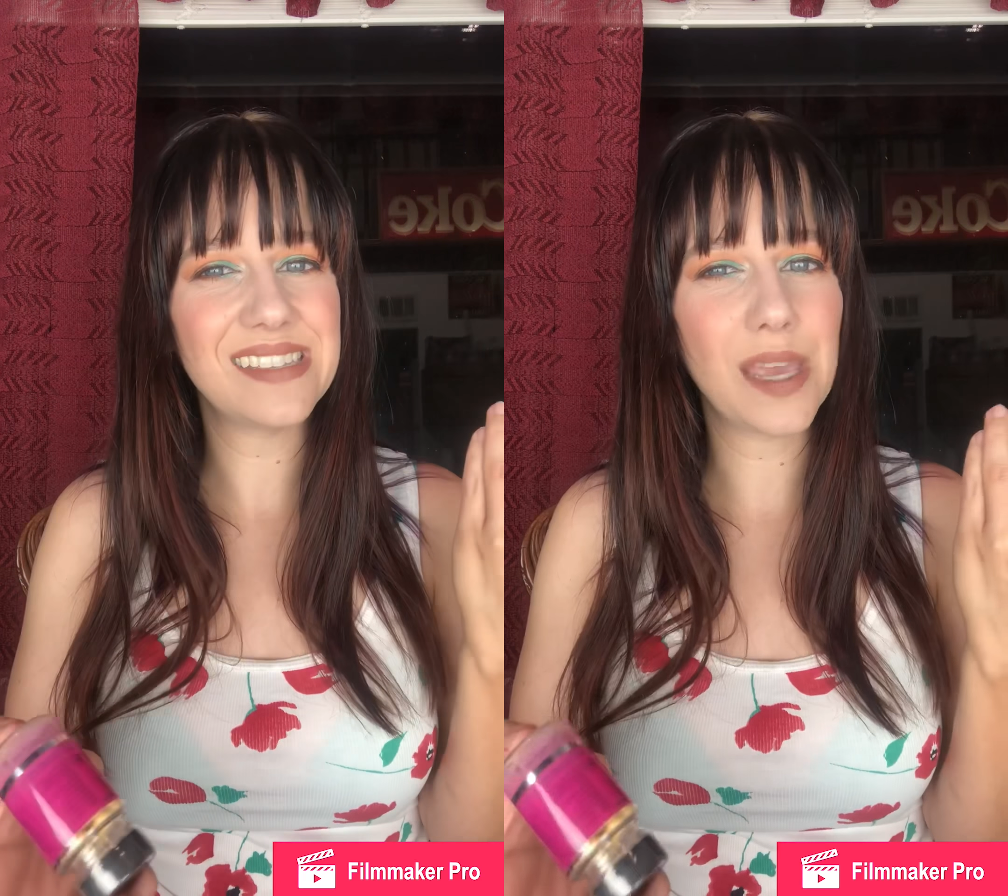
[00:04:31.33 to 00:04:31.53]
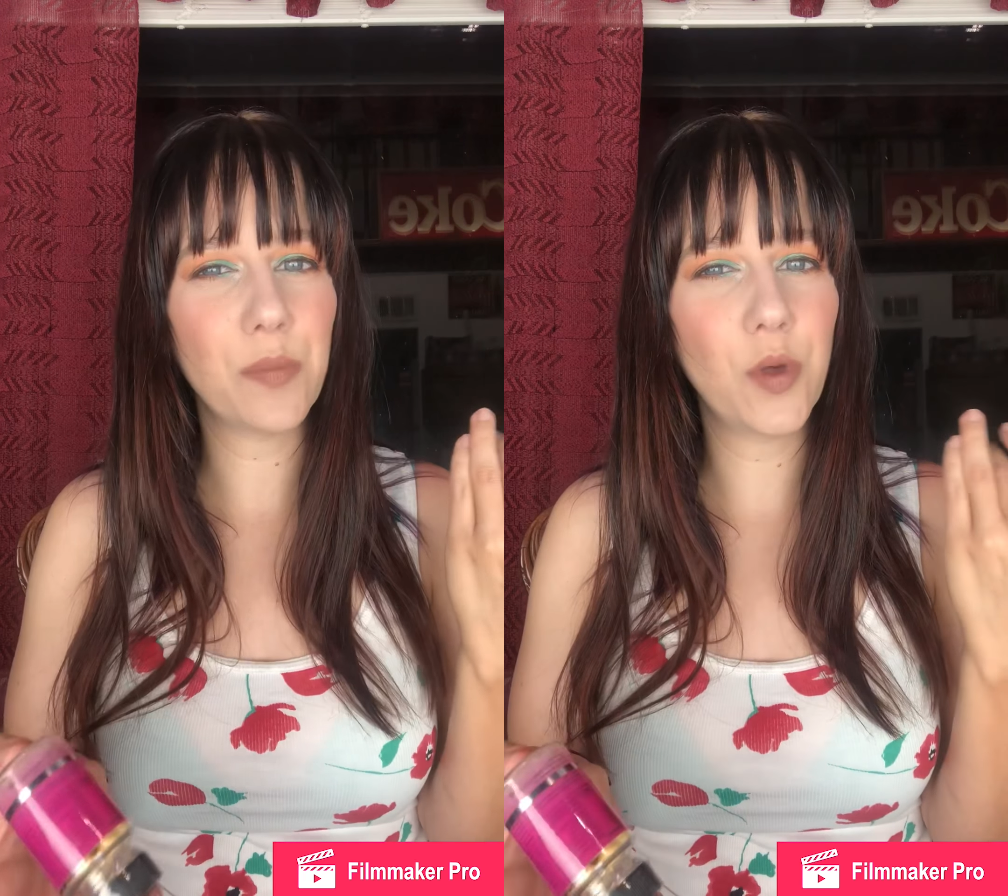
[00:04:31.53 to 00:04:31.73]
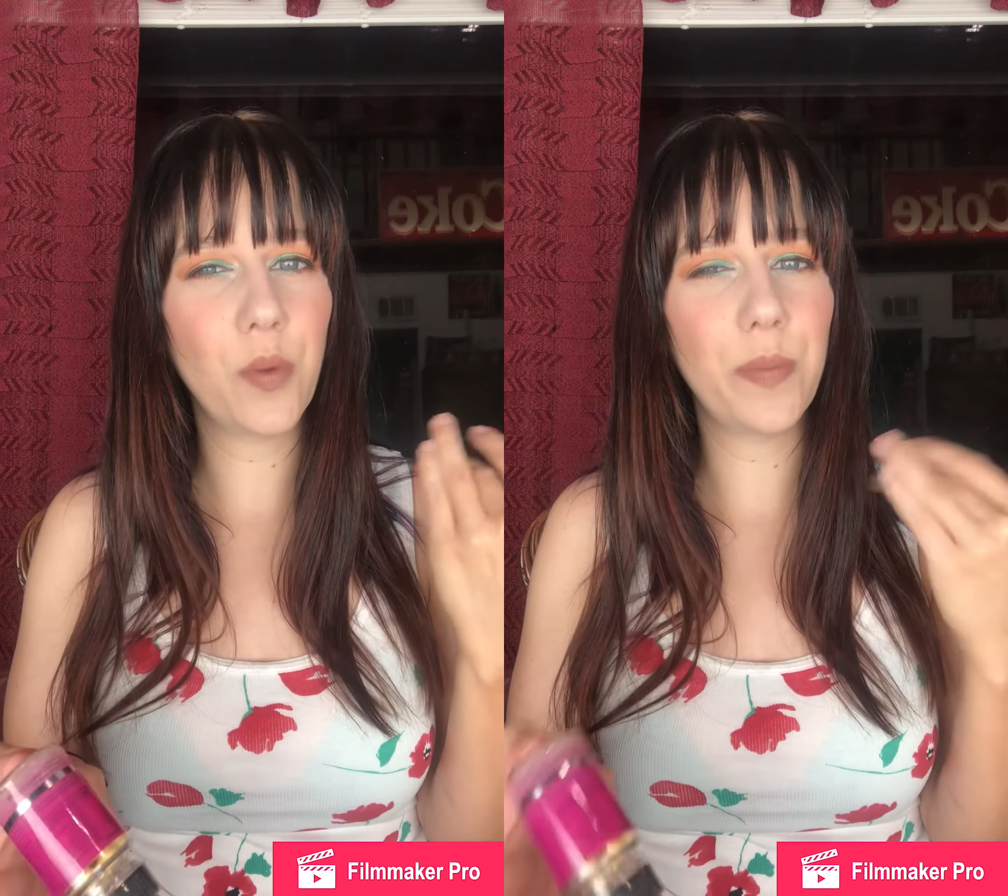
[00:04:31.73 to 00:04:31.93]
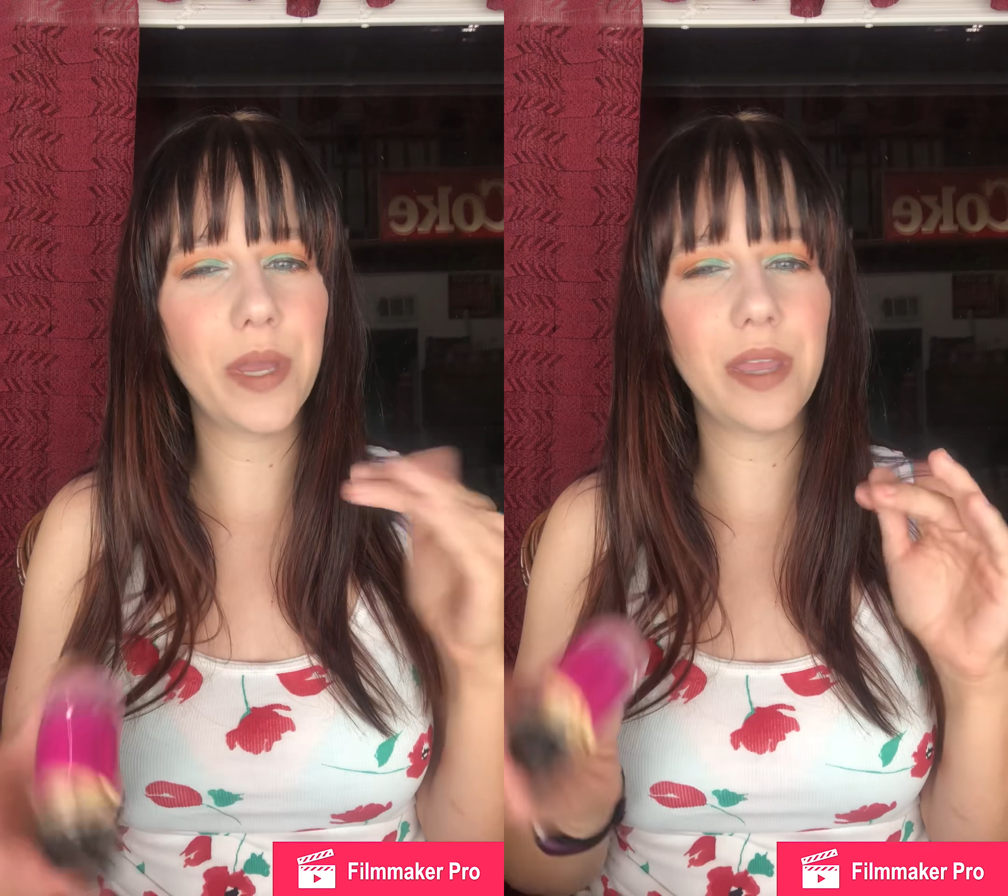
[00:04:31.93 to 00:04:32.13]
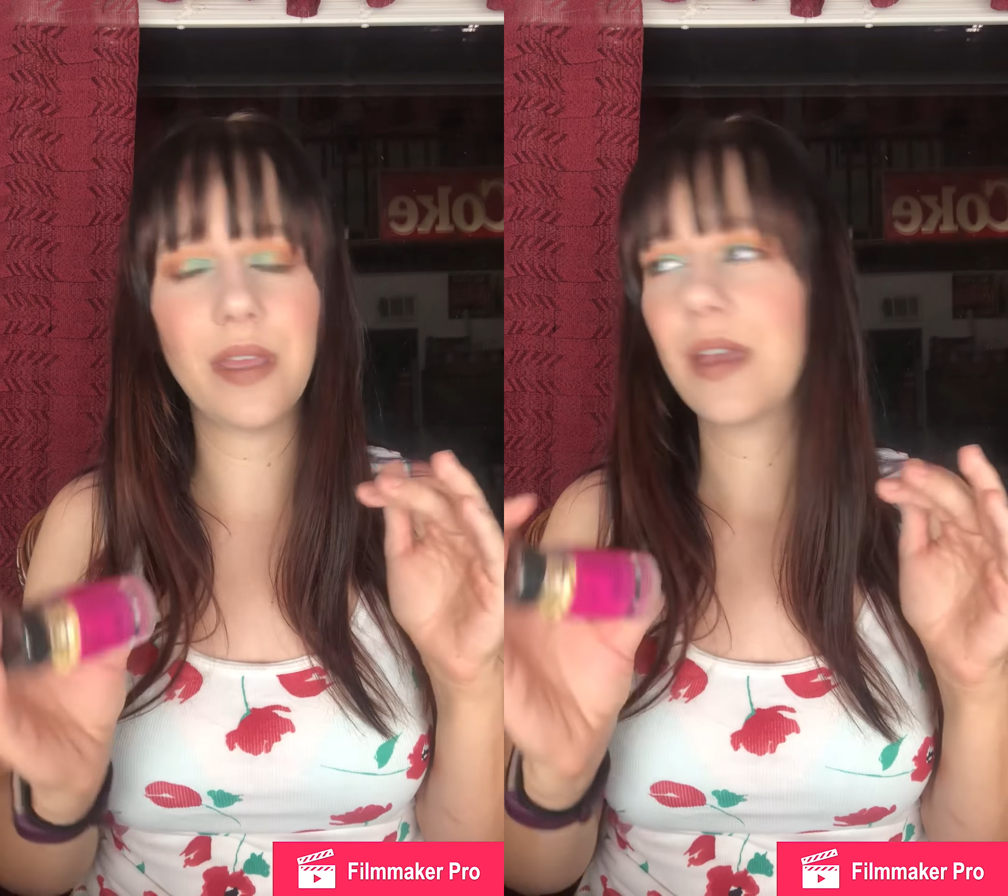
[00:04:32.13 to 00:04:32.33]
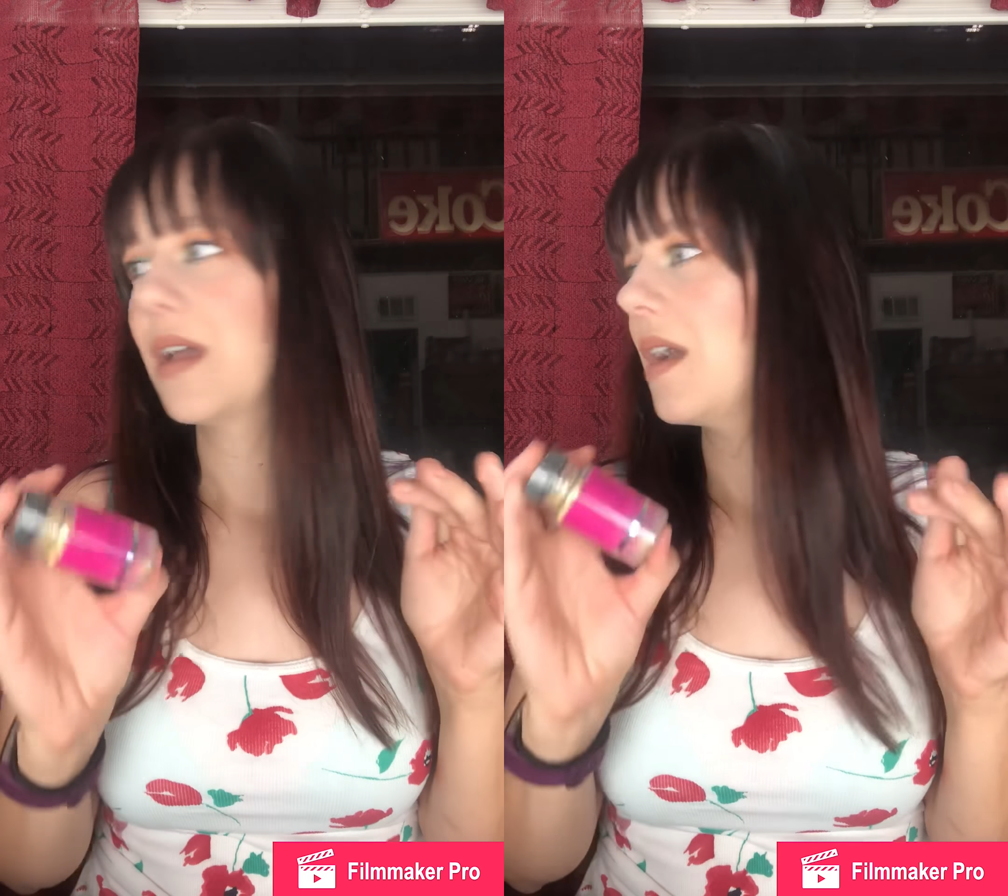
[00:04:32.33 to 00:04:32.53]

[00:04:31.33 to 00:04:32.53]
sample, but